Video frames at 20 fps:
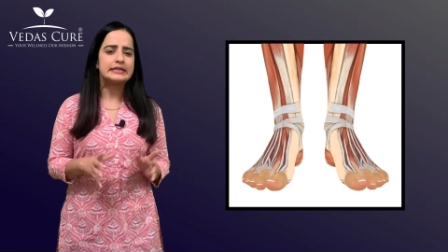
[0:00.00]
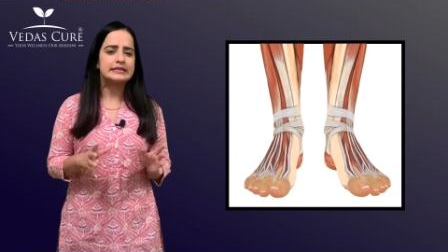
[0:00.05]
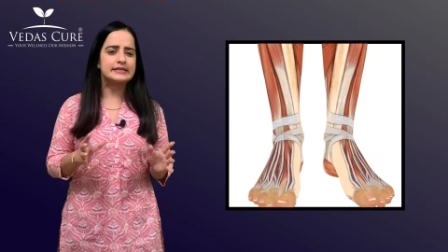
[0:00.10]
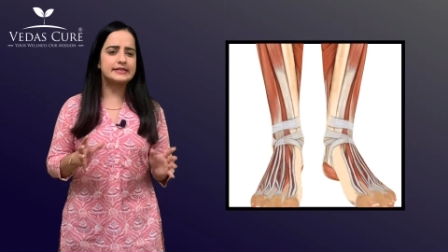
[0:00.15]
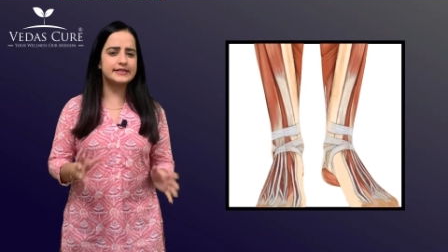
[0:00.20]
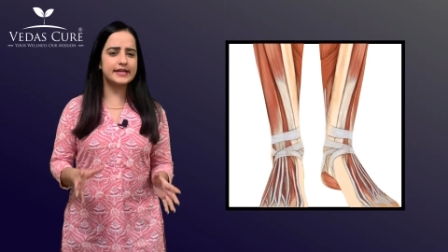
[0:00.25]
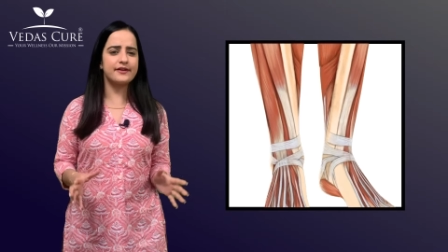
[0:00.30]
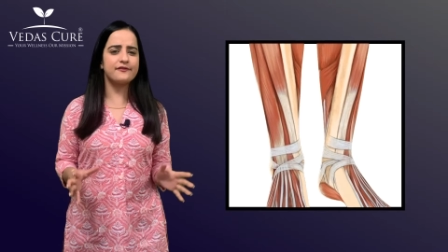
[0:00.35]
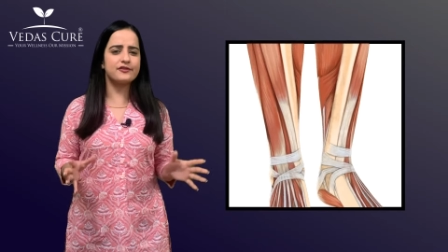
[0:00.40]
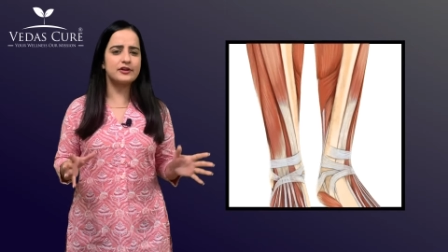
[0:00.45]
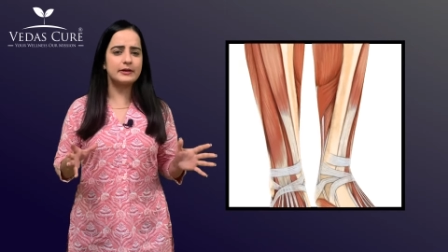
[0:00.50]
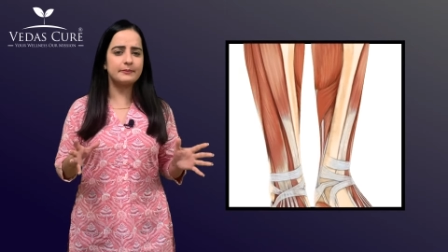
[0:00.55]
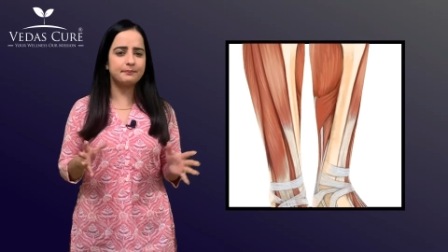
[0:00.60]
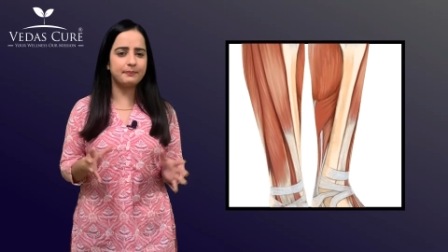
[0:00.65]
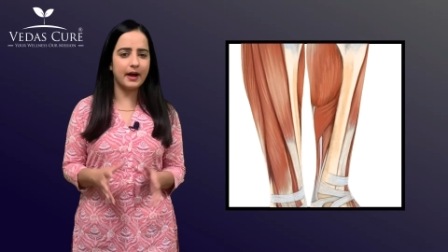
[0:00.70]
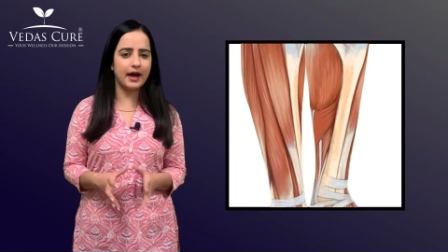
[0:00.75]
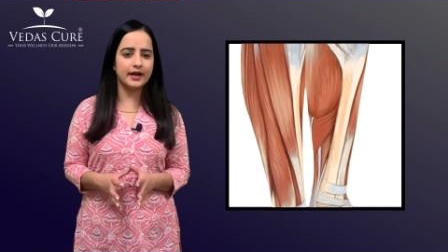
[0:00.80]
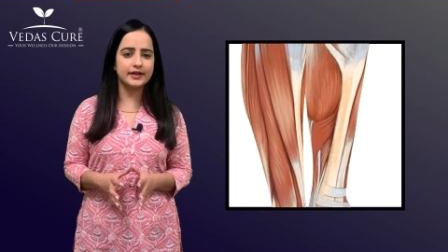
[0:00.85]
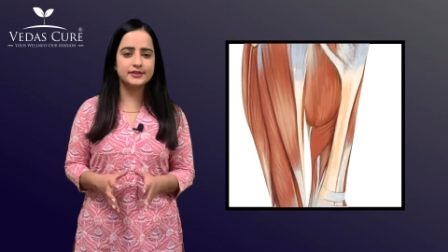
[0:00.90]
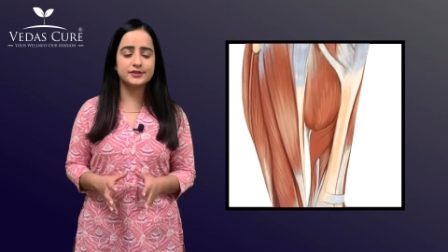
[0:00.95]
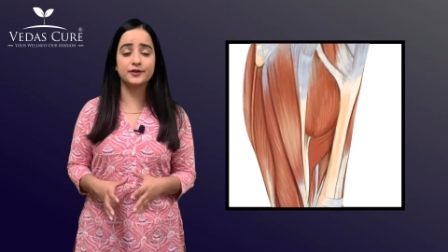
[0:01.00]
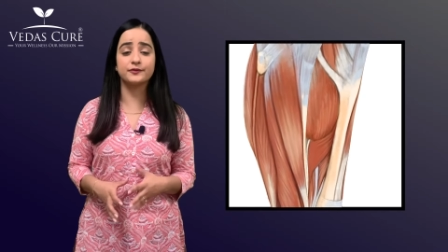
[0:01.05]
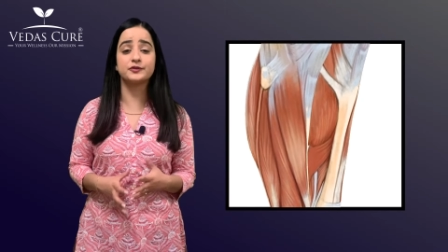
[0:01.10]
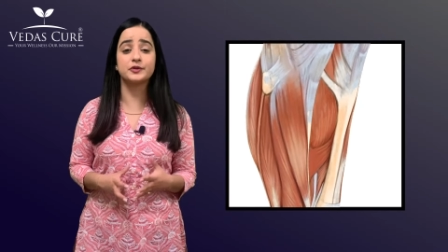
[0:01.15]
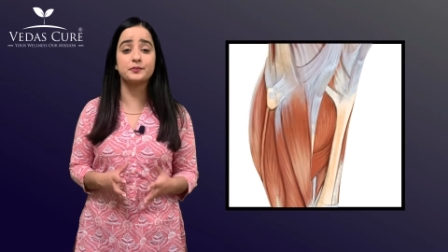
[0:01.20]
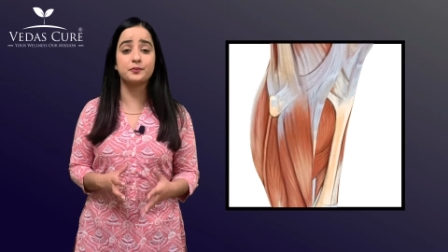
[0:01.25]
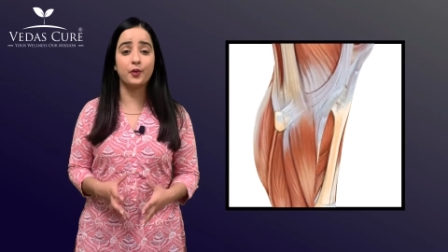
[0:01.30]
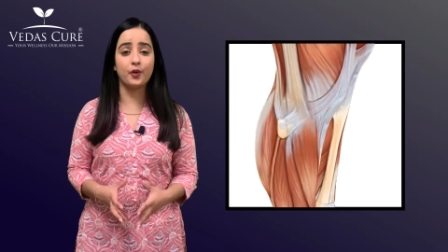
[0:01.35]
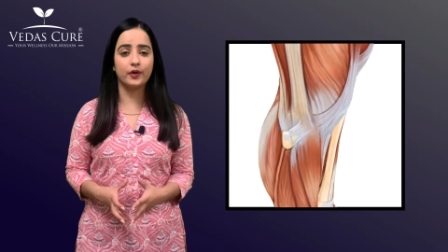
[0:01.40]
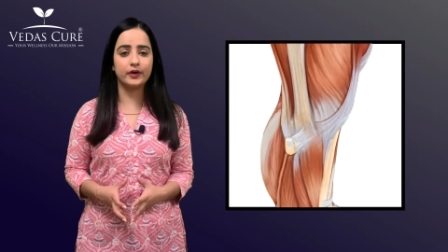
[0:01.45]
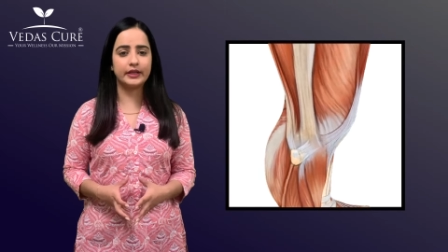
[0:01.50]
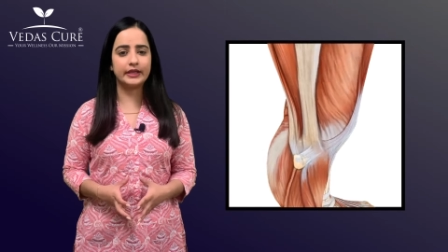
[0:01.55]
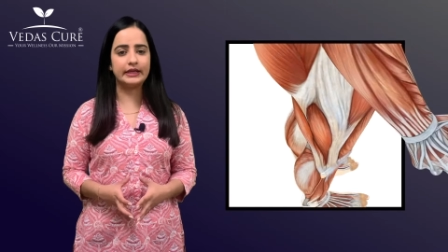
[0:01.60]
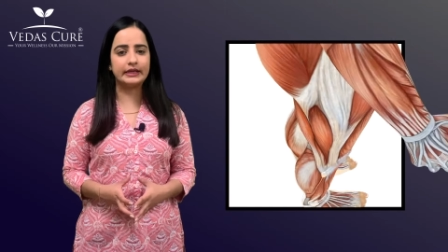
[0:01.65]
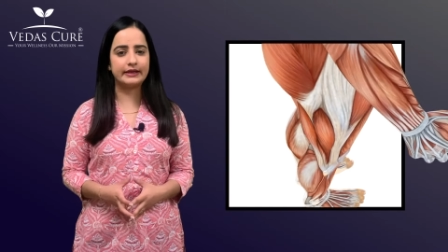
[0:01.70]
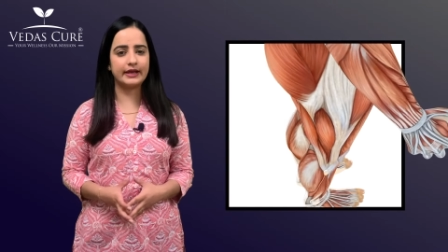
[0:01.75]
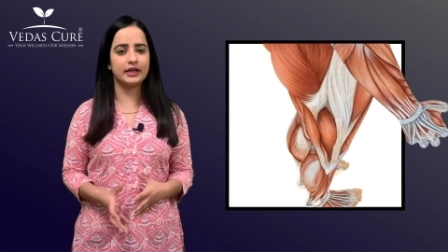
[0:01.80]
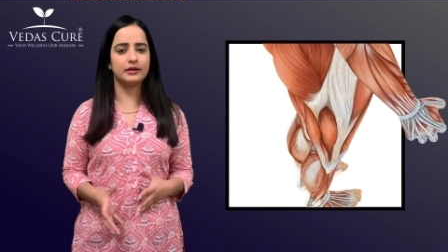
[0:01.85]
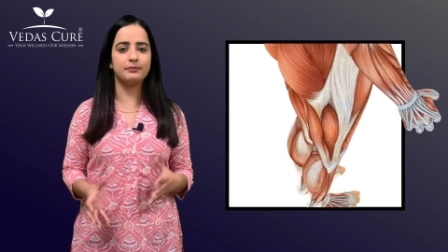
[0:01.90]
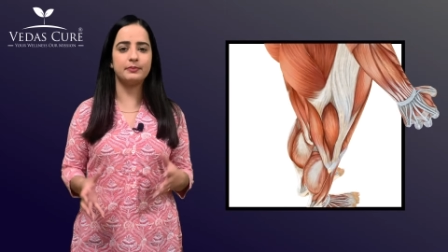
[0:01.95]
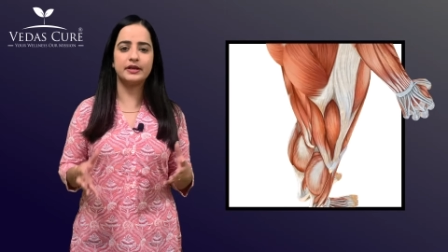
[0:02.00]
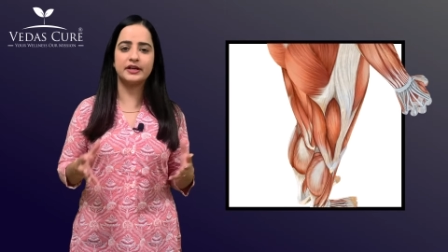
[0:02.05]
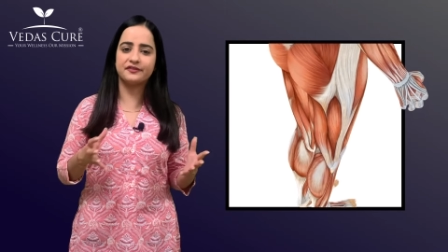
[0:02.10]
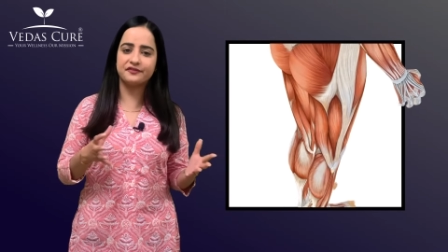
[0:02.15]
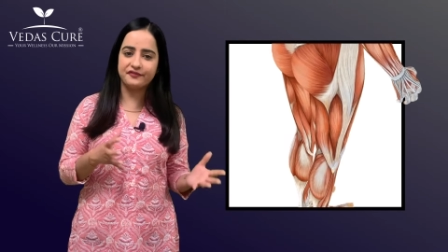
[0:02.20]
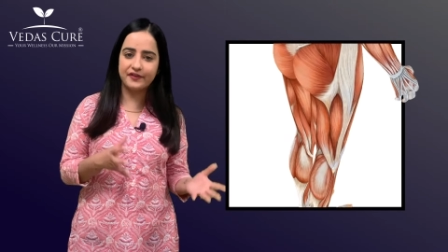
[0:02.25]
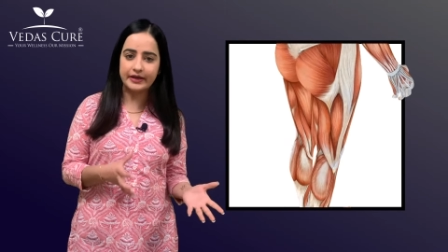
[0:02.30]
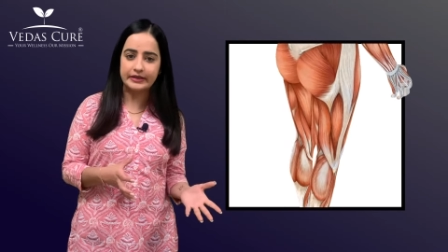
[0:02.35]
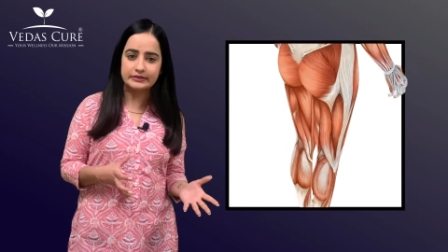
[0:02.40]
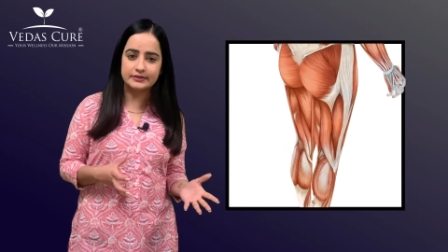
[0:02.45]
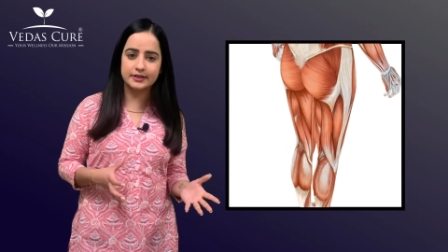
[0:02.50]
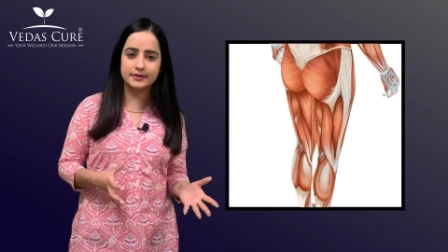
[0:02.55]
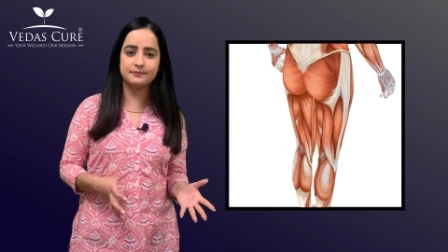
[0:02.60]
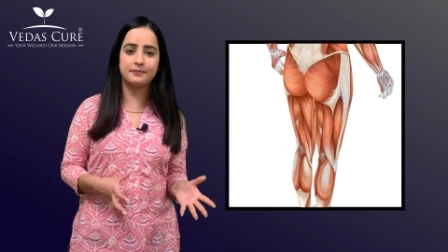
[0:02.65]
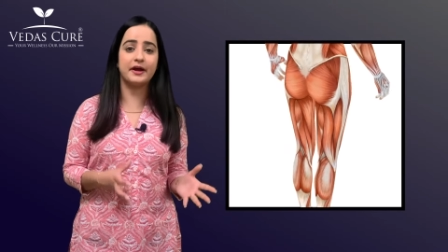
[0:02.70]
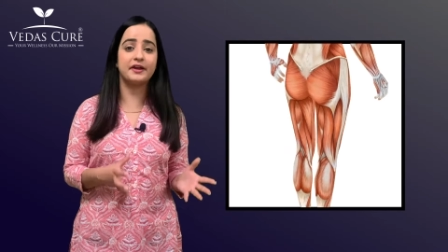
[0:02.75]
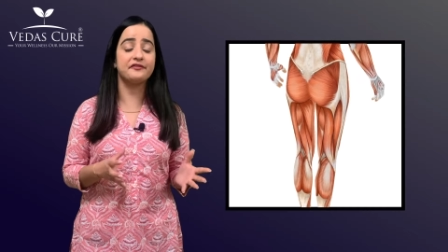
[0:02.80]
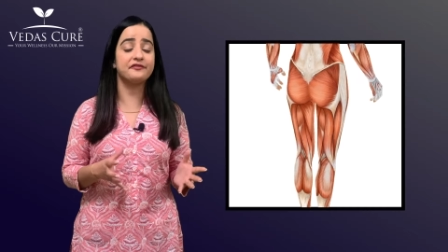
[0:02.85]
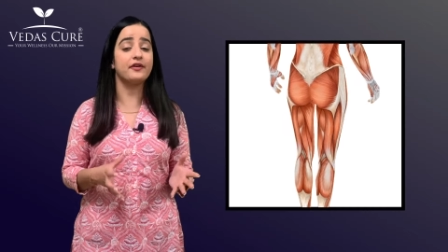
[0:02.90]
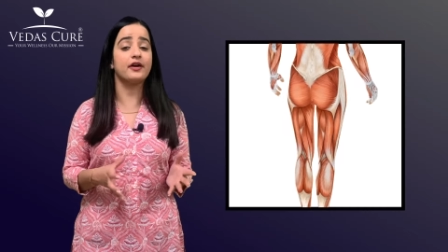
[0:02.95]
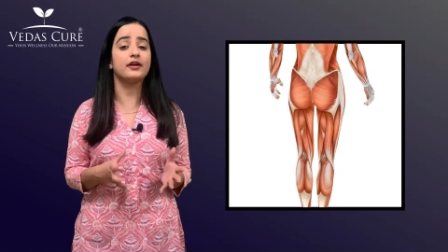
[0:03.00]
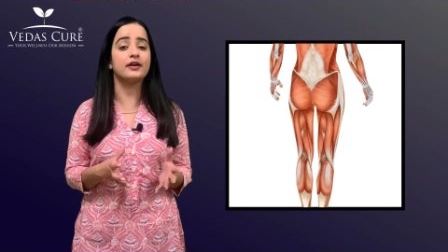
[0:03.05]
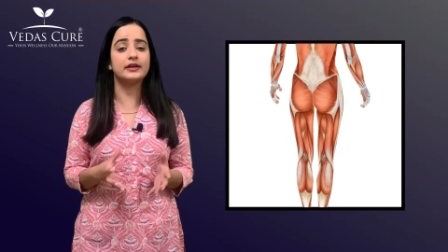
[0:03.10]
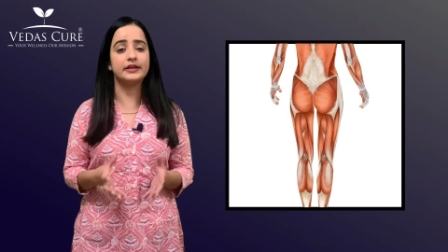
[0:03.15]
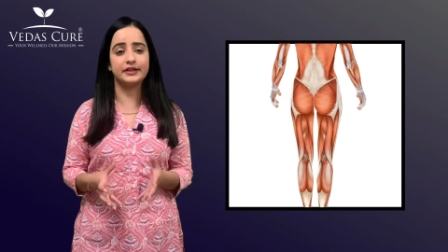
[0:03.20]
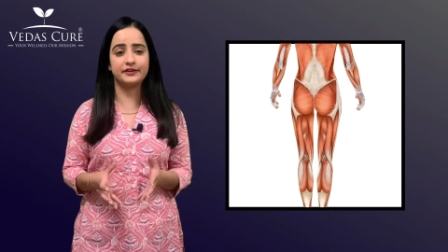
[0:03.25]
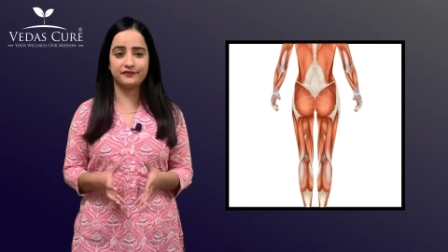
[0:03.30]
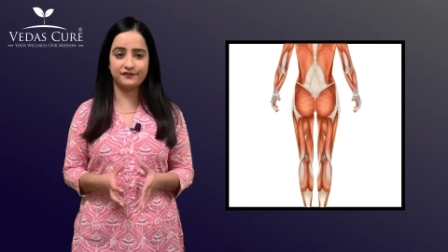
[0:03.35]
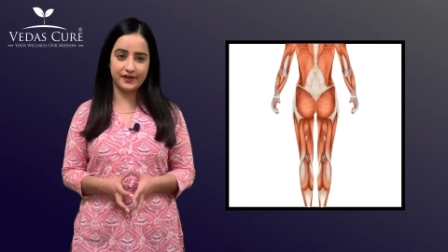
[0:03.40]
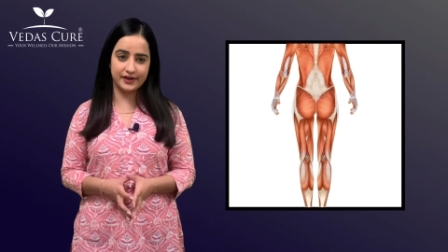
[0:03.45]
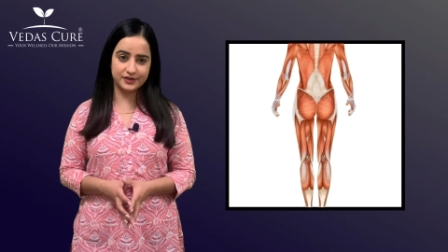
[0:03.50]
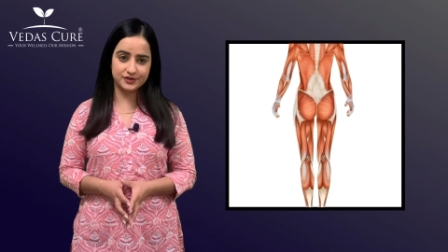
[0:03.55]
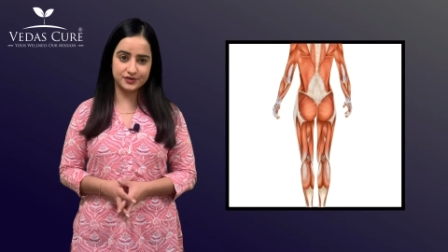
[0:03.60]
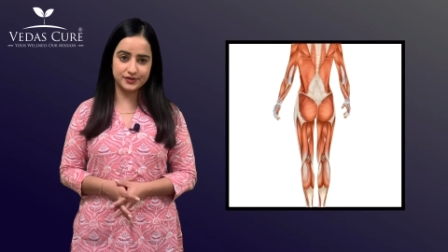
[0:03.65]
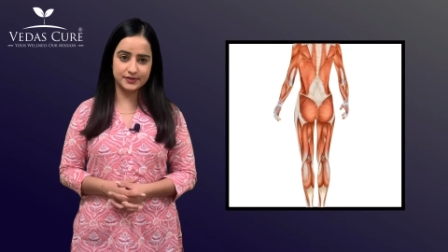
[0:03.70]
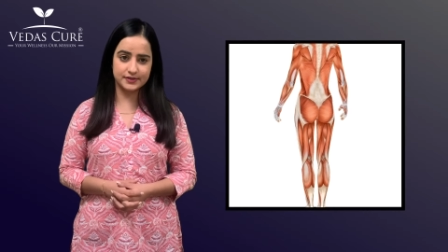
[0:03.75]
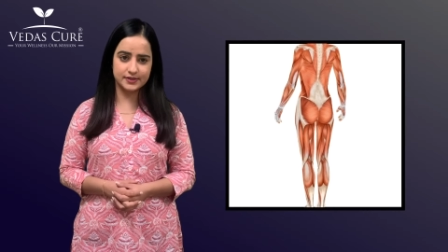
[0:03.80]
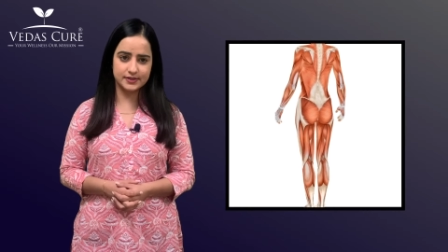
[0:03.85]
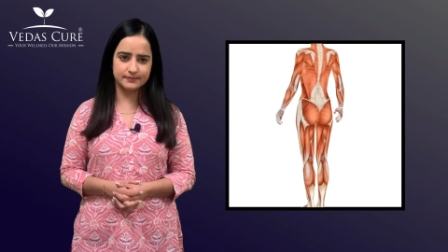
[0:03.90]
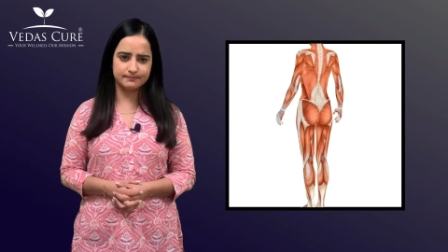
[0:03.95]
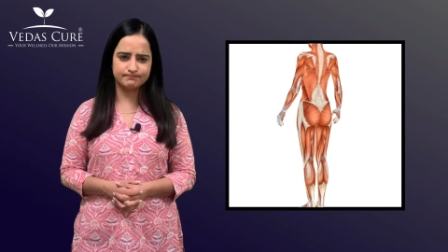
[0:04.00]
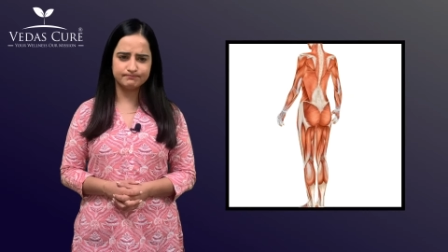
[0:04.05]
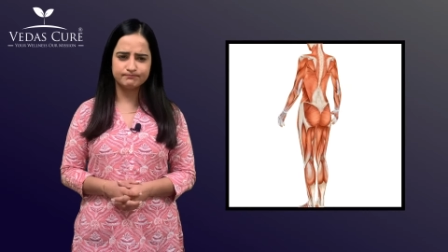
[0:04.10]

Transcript: Several parts of the body can be affected by fungal infections.